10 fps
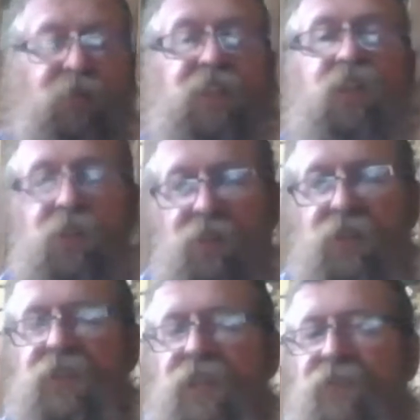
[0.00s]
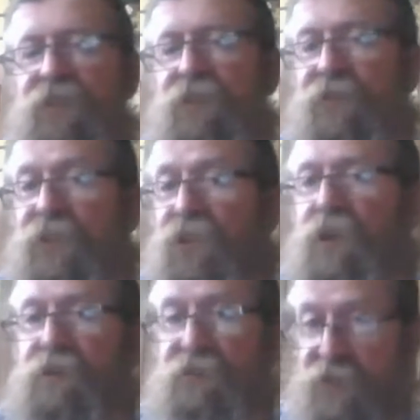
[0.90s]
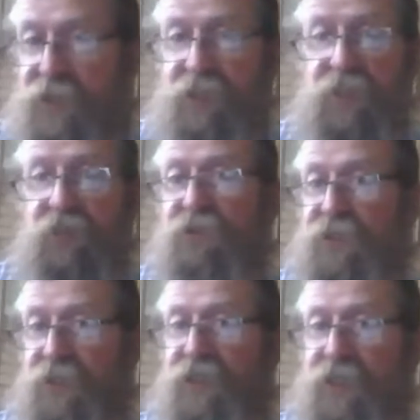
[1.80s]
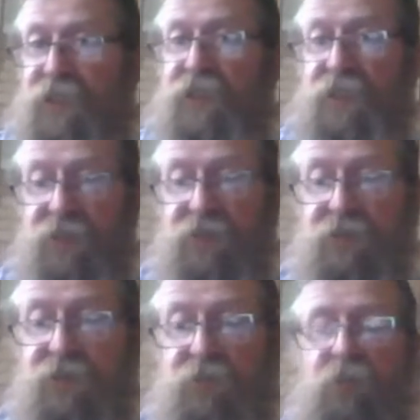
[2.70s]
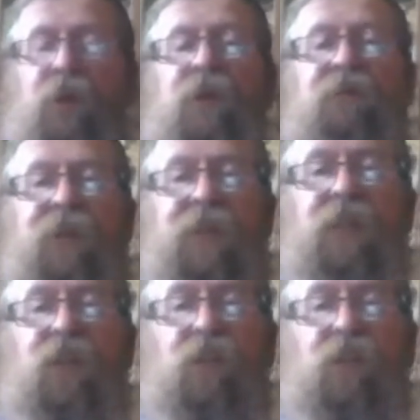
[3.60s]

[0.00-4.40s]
When you look at the evidence for giant trees, you will see perfect